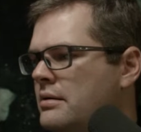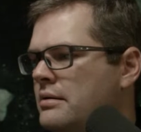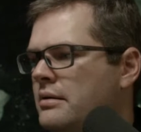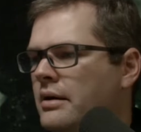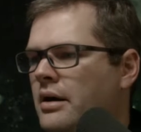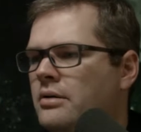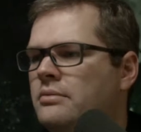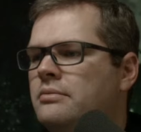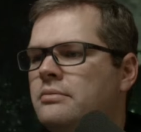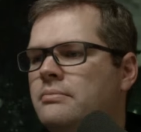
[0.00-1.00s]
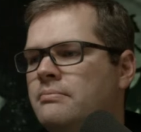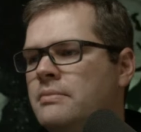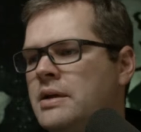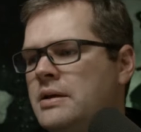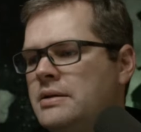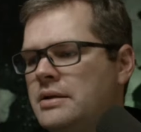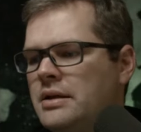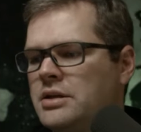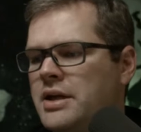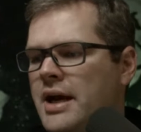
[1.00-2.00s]
There you go. It's in the
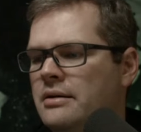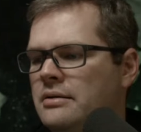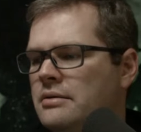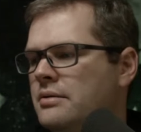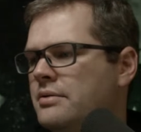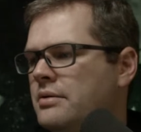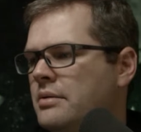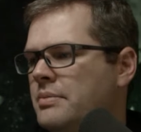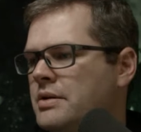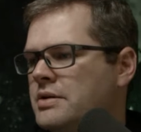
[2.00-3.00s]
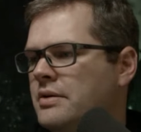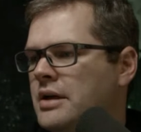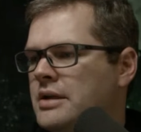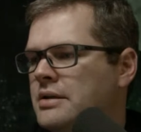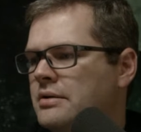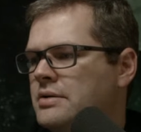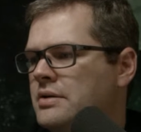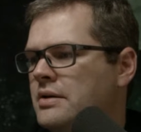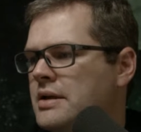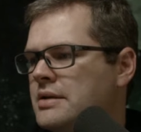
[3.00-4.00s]
chat. I'll throw it up on the screen too so
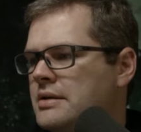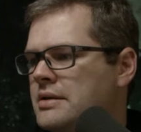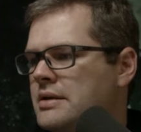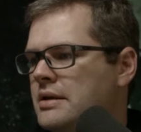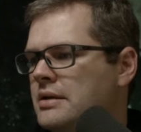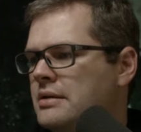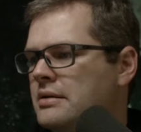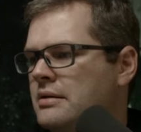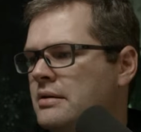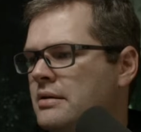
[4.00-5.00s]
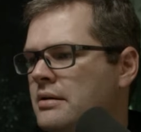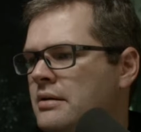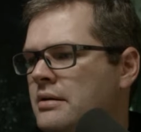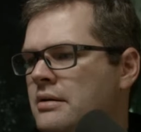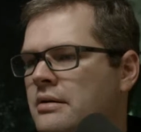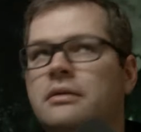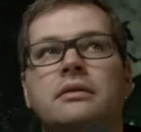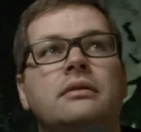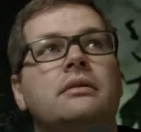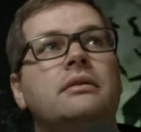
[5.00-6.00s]
you guys can see it.
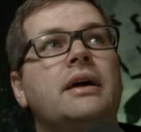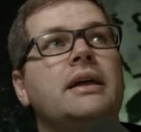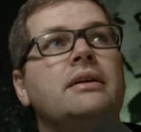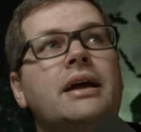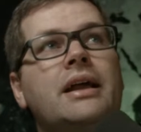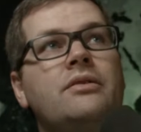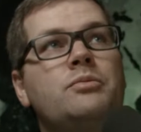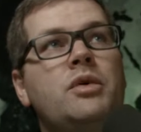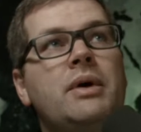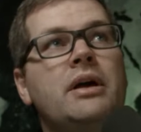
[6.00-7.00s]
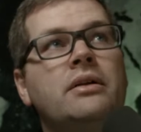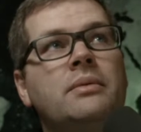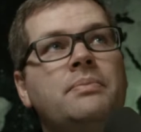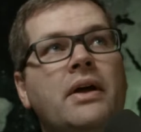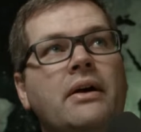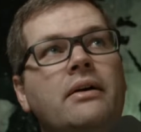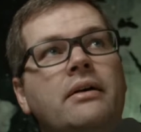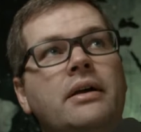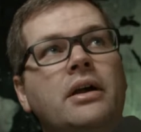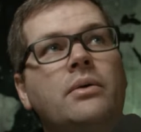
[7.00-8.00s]
Hey, look, I can even put my own up there.
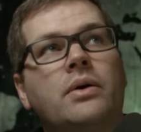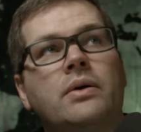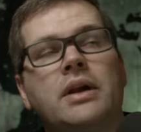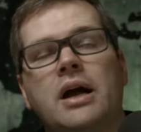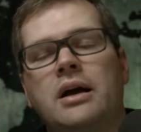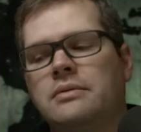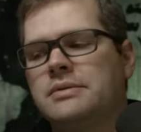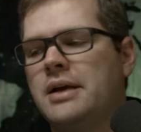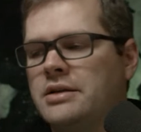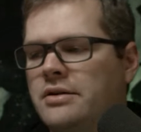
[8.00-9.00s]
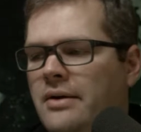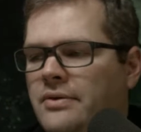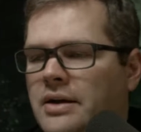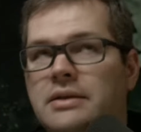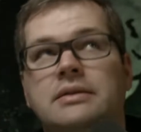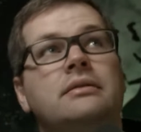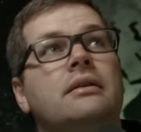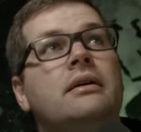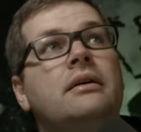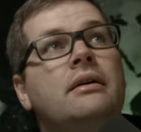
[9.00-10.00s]
Here to record.com/graphics.
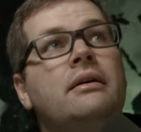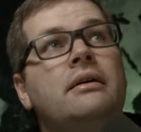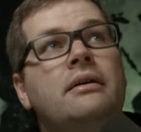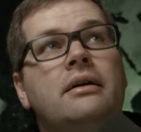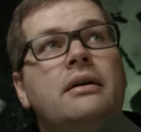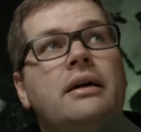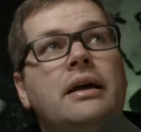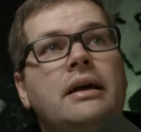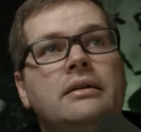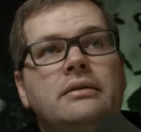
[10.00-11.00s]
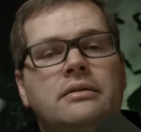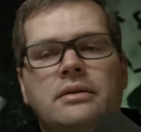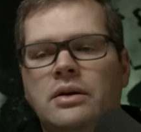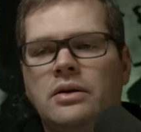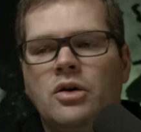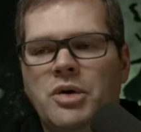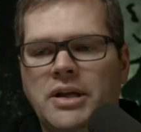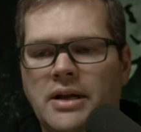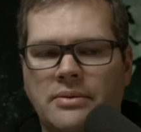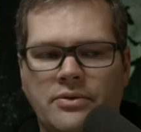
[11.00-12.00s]
And you can go pick
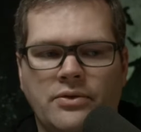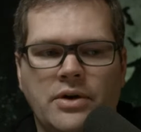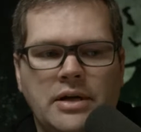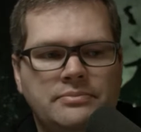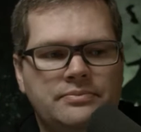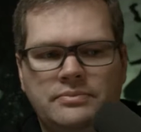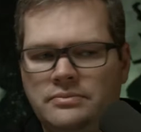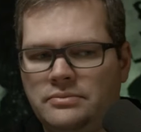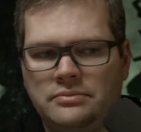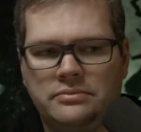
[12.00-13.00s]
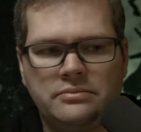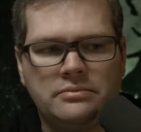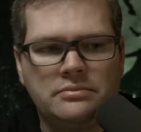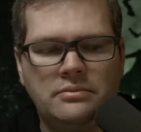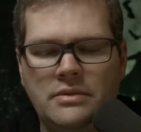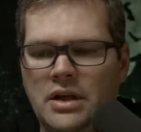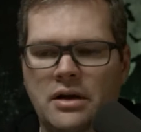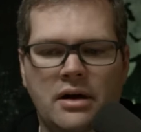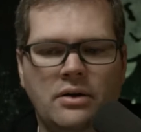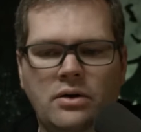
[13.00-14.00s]
that up for free.
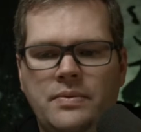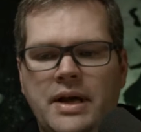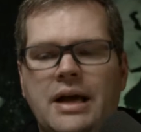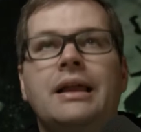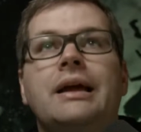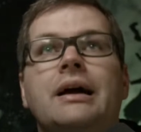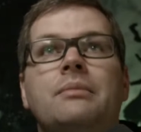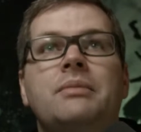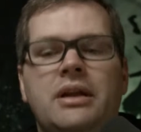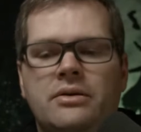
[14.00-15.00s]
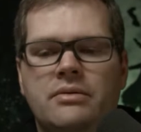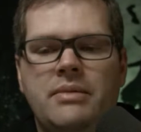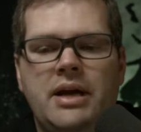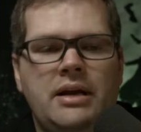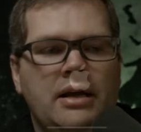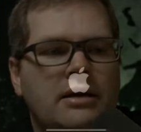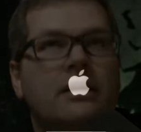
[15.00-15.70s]
Ooh, we got like a minute remaining.